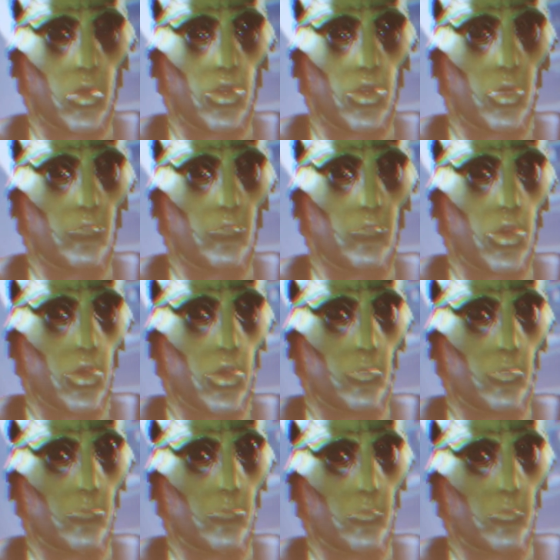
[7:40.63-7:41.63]
I love
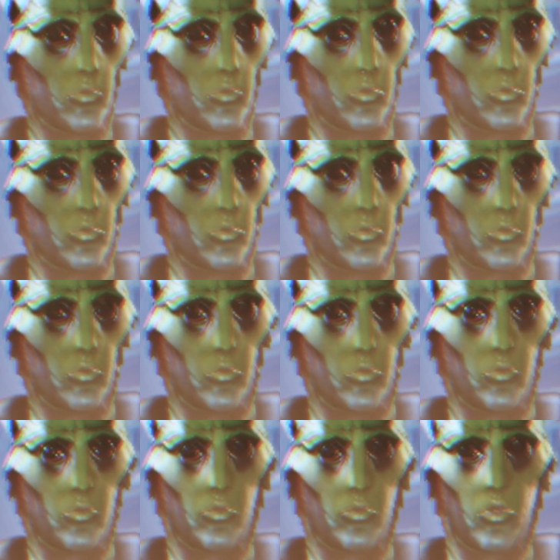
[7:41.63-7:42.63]
him.
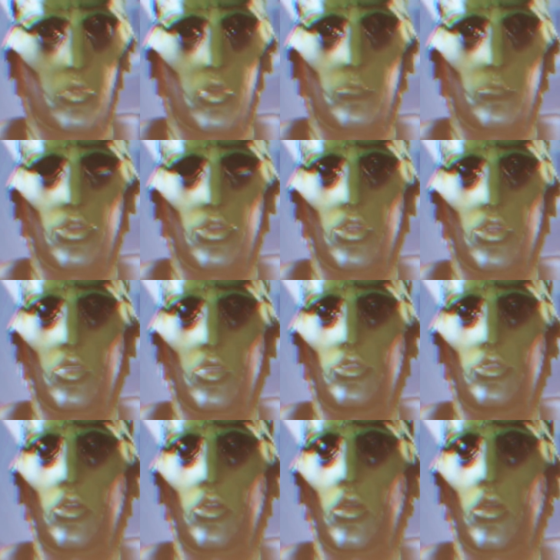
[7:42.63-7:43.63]
That
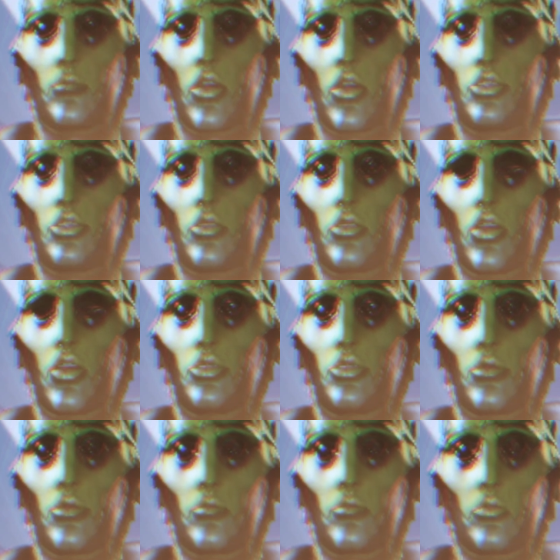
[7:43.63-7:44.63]
means I must
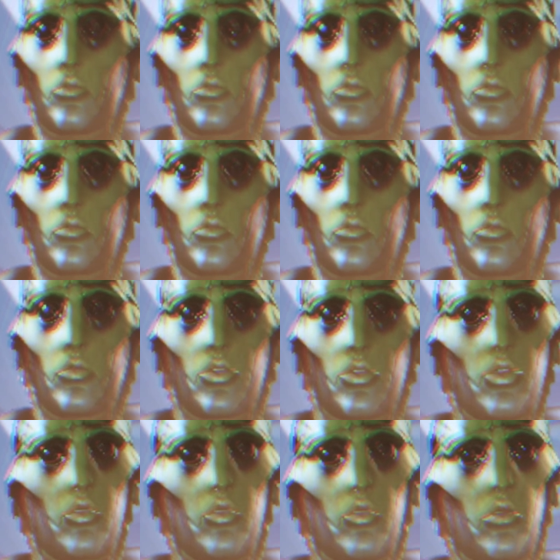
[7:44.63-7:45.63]
trust him.
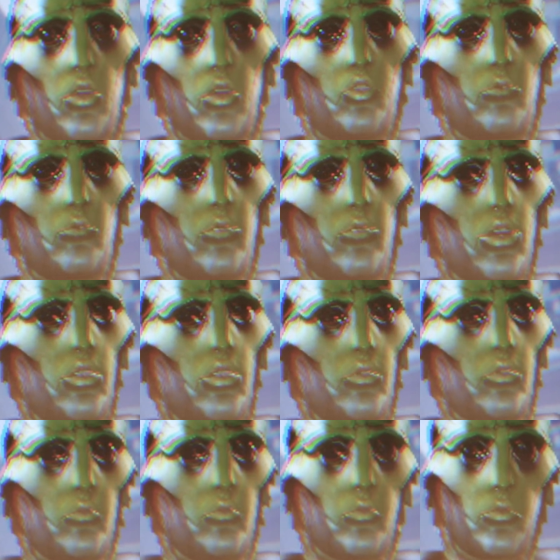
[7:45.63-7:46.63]
Goodbye, Shepard.
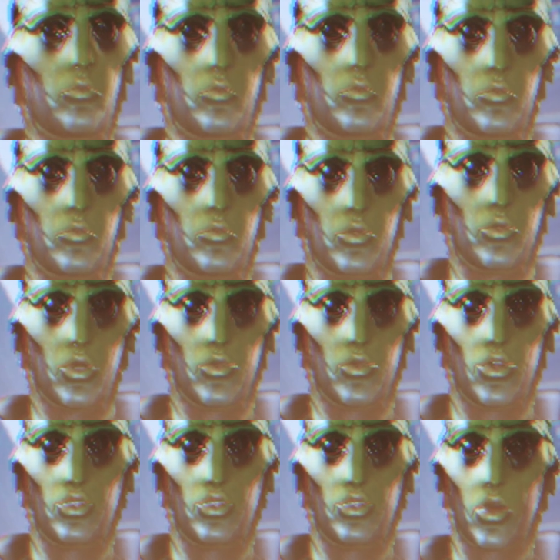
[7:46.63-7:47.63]

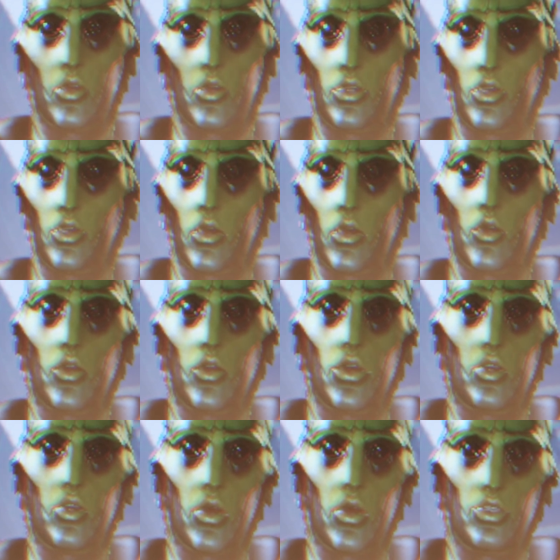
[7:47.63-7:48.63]
Let me say that now,
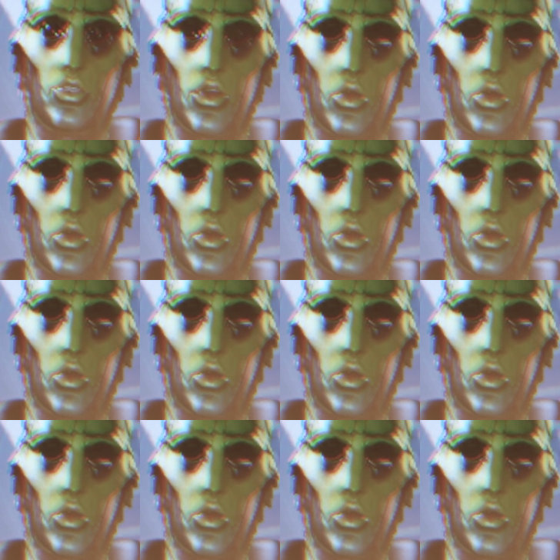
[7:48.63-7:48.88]
in case I